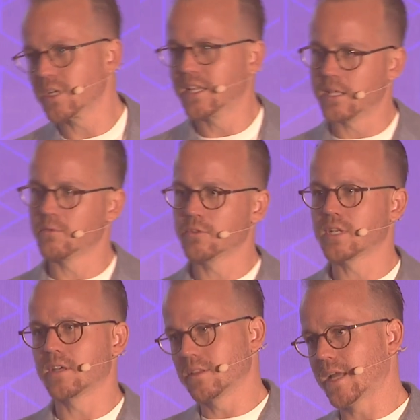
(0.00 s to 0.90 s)
And then we would
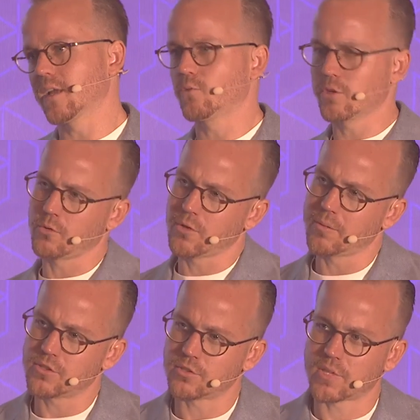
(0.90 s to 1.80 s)
say that is what you want to
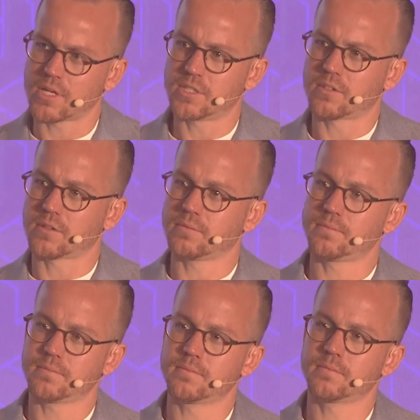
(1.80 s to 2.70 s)
base your strategy on.
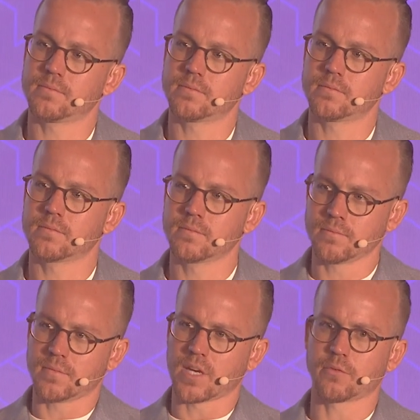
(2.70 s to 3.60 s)

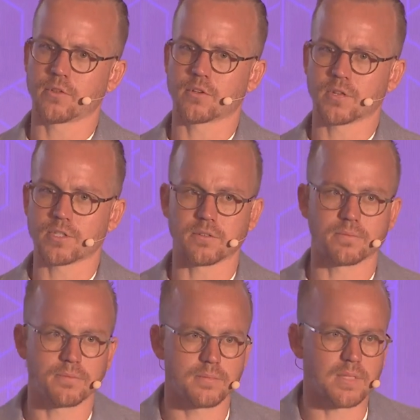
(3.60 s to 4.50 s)
Thank you for the good question.
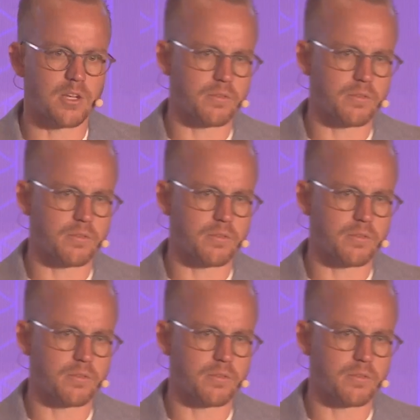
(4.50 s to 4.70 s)
Thank you